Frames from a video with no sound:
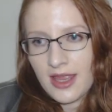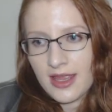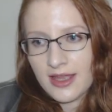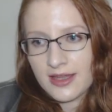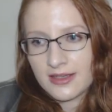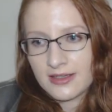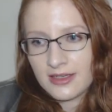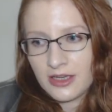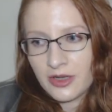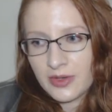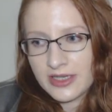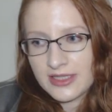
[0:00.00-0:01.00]
And, you
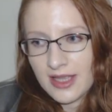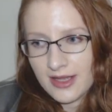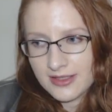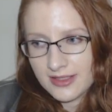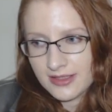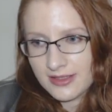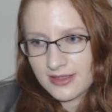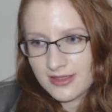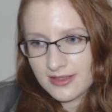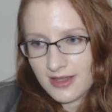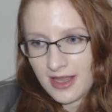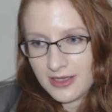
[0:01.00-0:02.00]
know, in
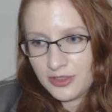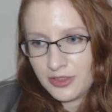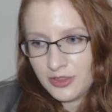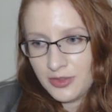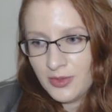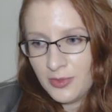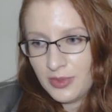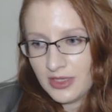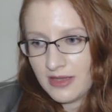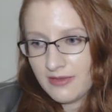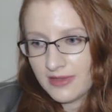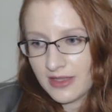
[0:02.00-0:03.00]
Texas, I do
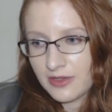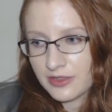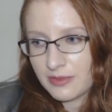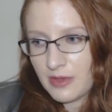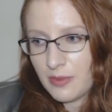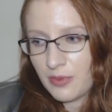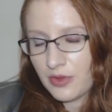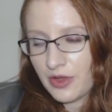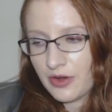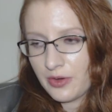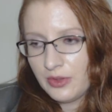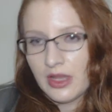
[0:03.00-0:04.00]
believe that there's people
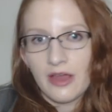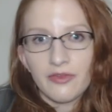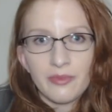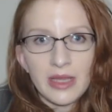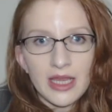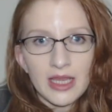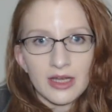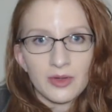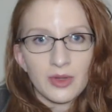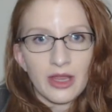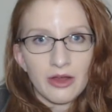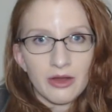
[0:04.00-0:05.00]
who love me and
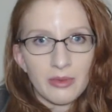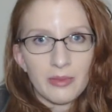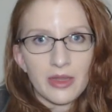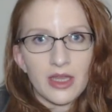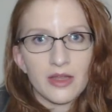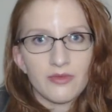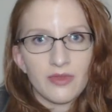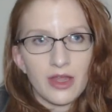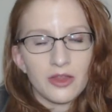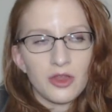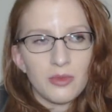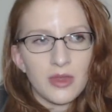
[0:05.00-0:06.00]
who care about me and
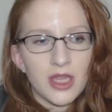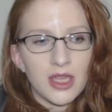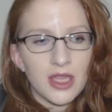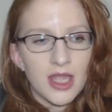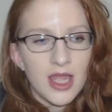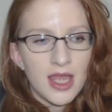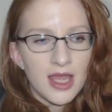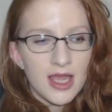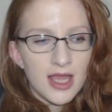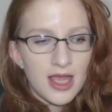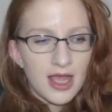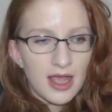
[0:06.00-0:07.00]
value me.
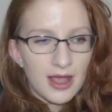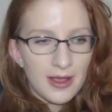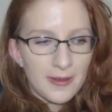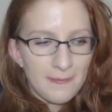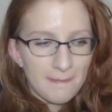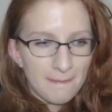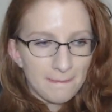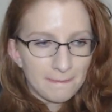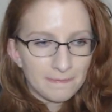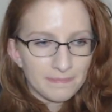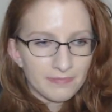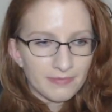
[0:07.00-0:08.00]
Um,
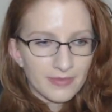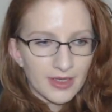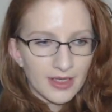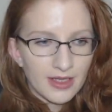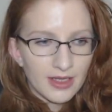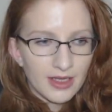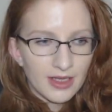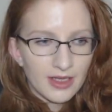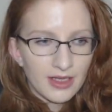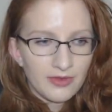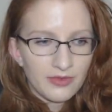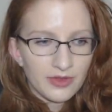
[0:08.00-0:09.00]

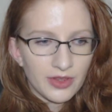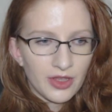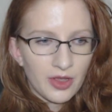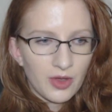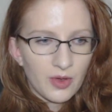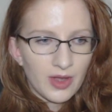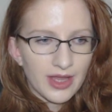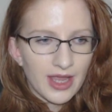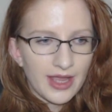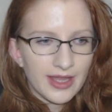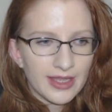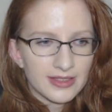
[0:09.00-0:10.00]
even though I,
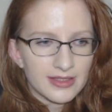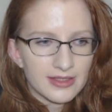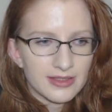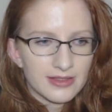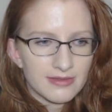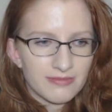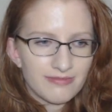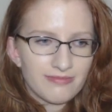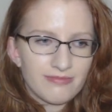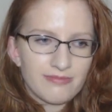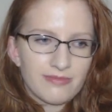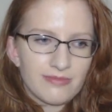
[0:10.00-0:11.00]
I guess
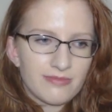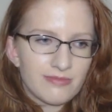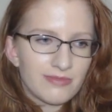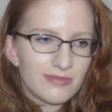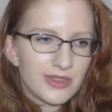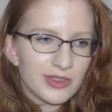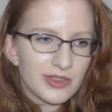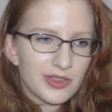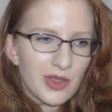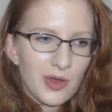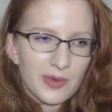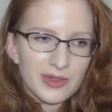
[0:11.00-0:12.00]

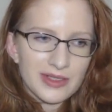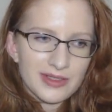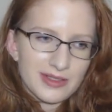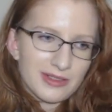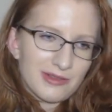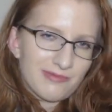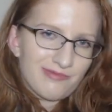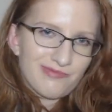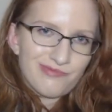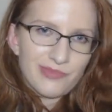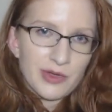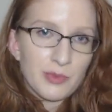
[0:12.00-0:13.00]
there's always
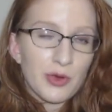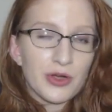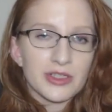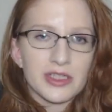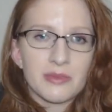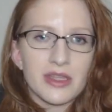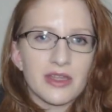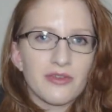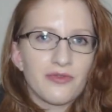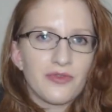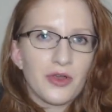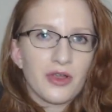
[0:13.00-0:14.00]
been parts of me that
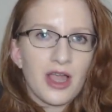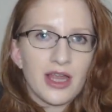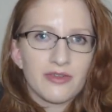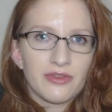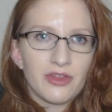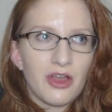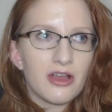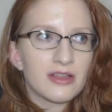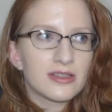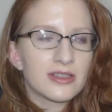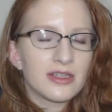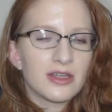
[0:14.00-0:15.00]
have felt kind of
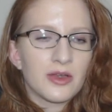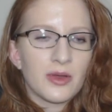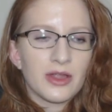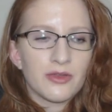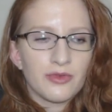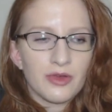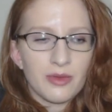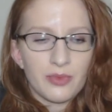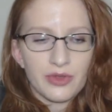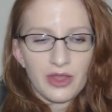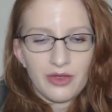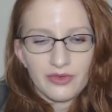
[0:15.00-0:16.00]
lost. You know, I grew up
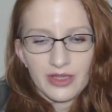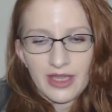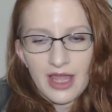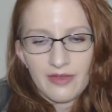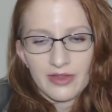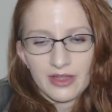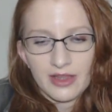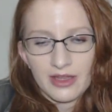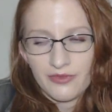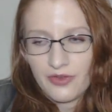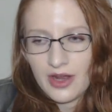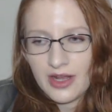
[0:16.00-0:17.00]
without really having a lot
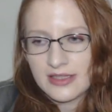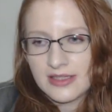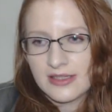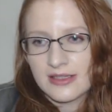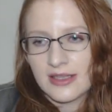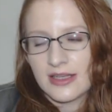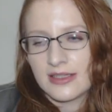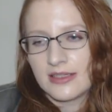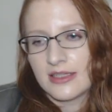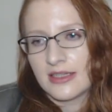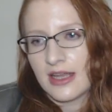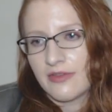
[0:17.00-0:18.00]
of friends. I
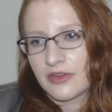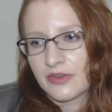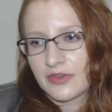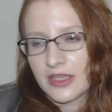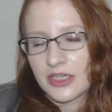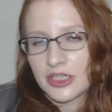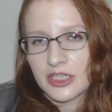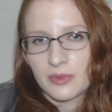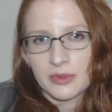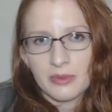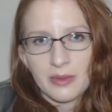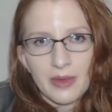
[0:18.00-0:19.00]
didn't have a good
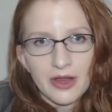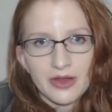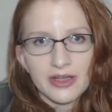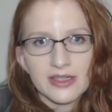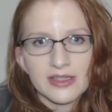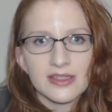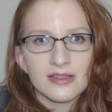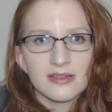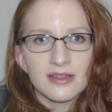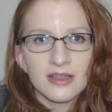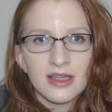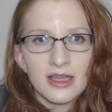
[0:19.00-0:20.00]
relationship with my parents,
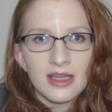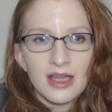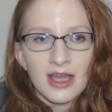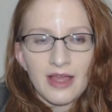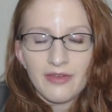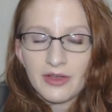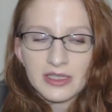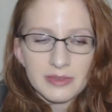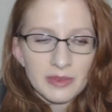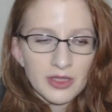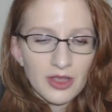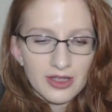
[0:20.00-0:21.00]
and I've always
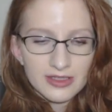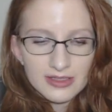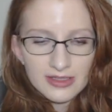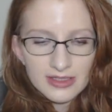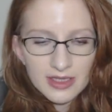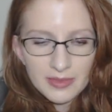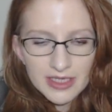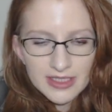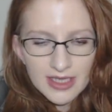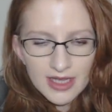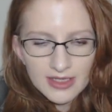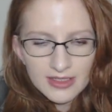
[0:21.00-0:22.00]
been lost to some
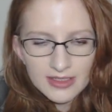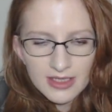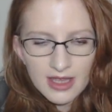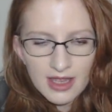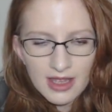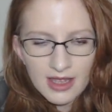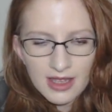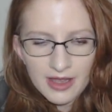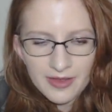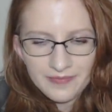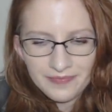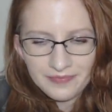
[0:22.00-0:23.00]
extent.
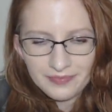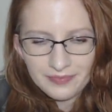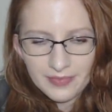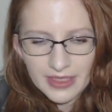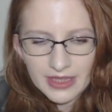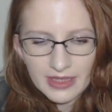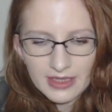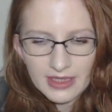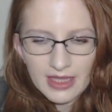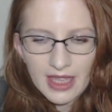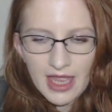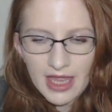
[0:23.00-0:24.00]
Um, but
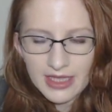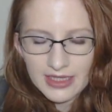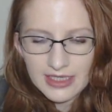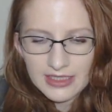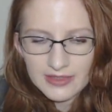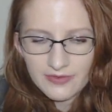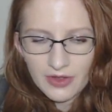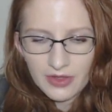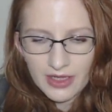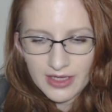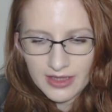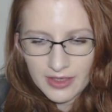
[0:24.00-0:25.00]
that I at least
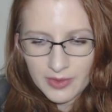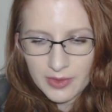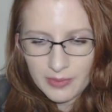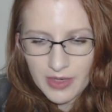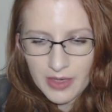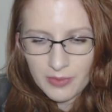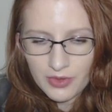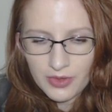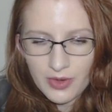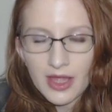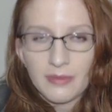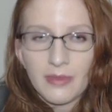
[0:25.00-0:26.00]
felt like there were people
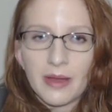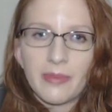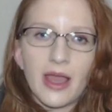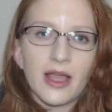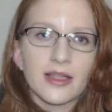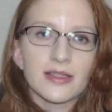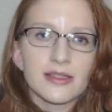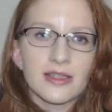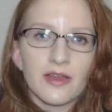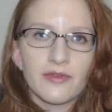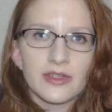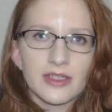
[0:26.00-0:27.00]
who had my back and
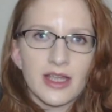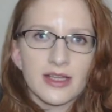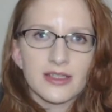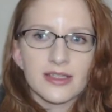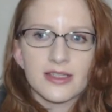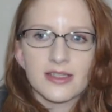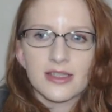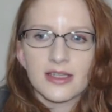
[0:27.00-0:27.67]
stuff in Texas.